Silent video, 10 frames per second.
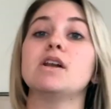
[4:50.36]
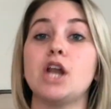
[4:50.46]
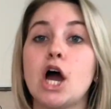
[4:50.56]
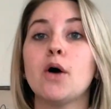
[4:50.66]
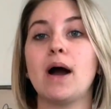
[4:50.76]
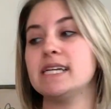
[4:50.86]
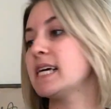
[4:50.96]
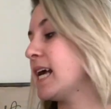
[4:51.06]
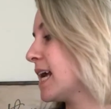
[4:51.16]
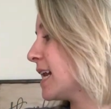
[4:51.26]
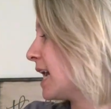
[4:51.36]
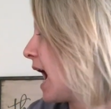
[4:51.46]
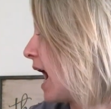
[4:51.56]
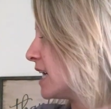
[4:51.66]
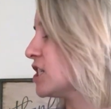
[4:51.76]
no, I didn't.
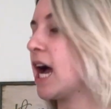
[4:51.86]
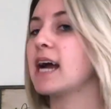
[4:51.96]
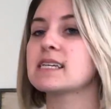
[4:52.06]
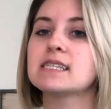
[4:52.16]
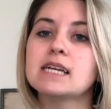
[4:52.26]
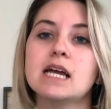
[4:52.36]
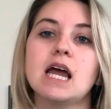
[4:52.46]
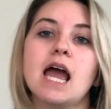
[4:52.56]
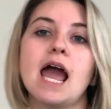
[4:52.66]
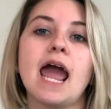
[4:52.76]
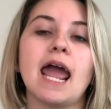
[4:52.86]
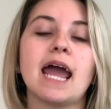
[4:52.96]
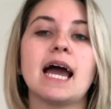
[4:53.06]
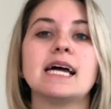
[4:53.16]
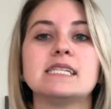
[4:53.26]
Hi, Jax.
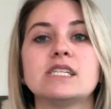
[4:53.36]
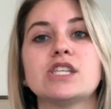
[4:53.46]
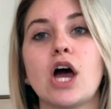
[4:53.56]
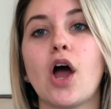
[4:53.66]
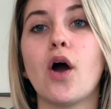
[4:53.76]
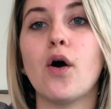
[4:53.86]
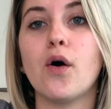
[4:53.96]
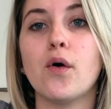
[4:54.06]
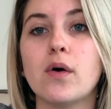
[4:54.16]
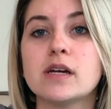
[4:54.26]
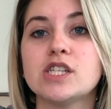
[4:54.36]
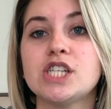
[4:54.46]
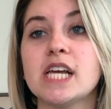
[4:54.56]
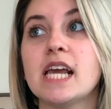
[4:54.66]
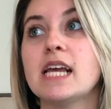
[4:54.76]
And so
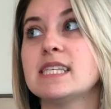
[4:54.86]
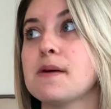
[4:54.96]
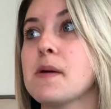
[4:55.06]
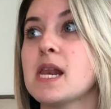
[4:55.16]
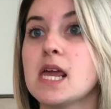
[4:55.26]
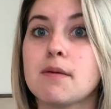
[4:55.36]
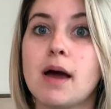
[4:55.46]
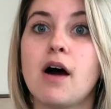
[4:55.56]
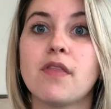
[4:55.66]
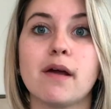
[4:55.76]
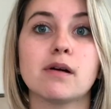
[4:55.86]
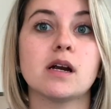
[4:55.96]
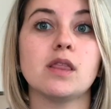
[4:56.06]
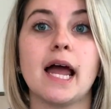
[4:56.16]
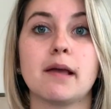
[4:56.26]
she sent me an email. They
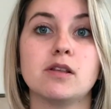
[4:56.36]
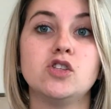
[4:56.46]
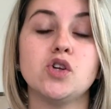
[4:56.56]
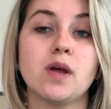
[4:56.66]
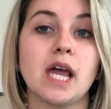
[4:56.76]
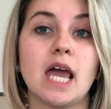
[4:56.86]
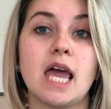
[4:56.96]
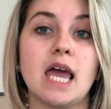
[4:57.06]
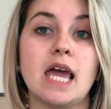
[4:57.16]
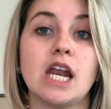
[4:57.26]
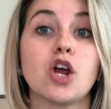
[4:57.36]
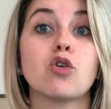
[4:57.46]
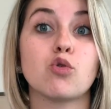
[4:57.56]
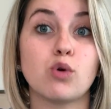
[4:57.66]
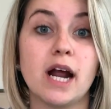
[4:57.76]
were like doing an
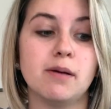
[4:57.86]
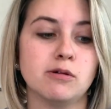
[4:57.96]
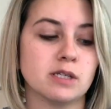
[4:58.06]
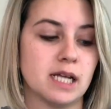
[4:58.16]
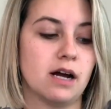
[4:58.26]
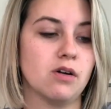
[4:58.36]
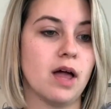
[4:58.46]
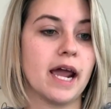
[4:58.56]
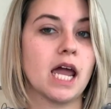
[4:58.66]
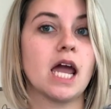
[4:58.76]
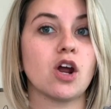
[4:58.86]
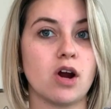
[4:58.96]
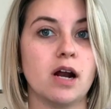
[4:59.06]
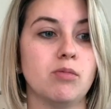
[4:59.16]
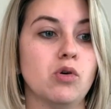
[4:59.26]
incredible sale, like
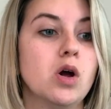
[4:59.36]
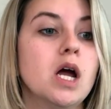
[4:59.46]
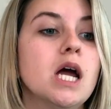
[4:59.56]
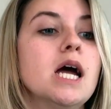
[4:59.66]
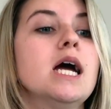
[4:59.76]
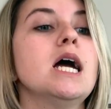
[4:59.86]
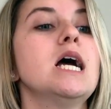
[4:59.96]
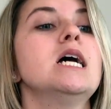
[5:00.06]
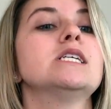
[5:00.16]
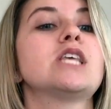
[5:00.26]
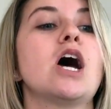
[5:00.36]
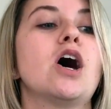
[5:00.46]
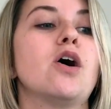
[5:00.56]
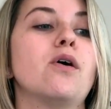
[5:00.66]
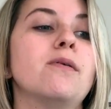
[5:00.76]
incredible.
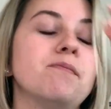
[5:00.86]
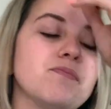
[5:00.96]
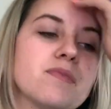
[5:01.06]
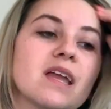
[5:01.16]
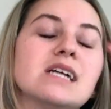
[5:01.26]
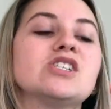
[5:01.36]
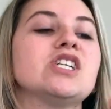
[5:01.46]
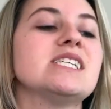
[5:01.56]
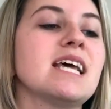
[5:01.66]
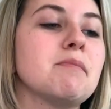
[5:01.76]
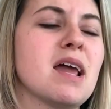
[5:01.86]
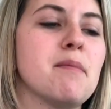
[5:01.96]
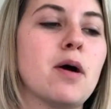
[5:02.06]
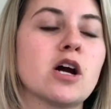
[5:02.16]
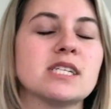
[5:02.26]
So she sent me a
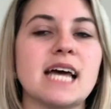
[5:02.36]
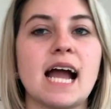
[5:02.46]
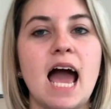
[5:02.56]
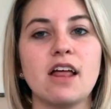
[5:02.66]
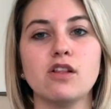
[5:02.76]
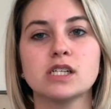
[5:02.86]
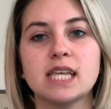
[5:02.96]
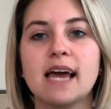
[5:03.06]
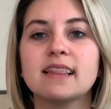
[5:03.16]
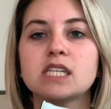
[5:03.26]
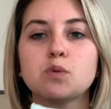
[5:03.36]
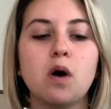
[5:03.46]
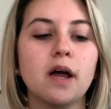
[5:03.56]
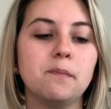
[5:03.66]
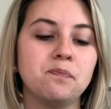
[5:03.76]
purse that kind of looked like this
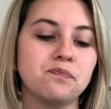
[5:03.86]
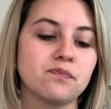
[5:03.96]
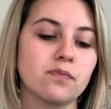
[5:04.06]
one,